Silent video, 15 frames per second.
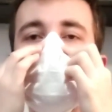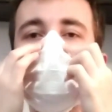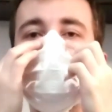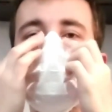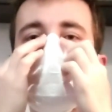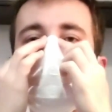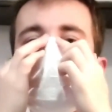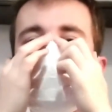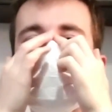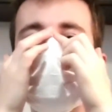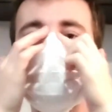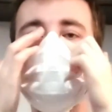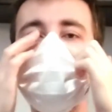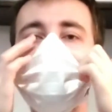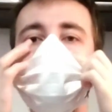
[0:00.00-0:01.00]
As for the
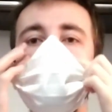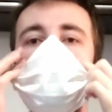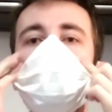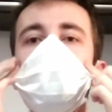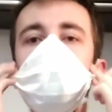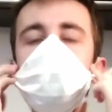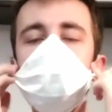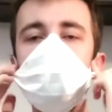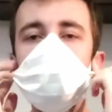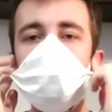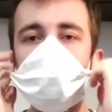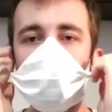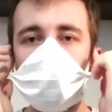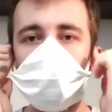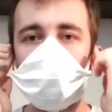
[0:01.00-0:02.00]
elastic,
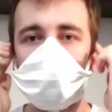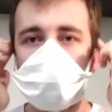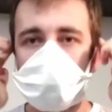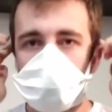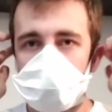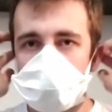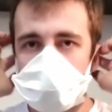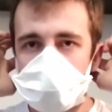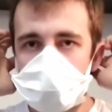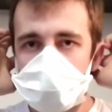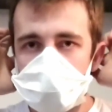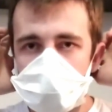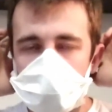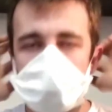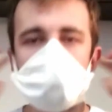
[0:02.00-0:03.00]
you can make it
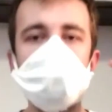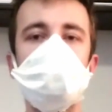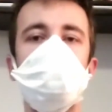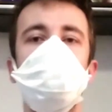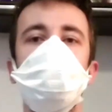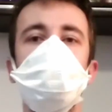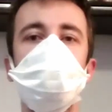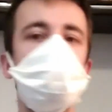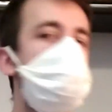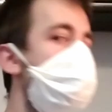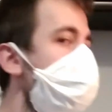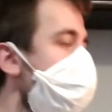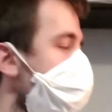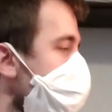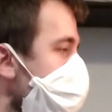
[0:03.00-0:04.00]
shorter or longer
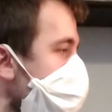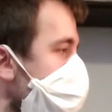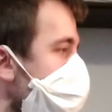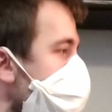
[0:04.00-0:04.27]
depending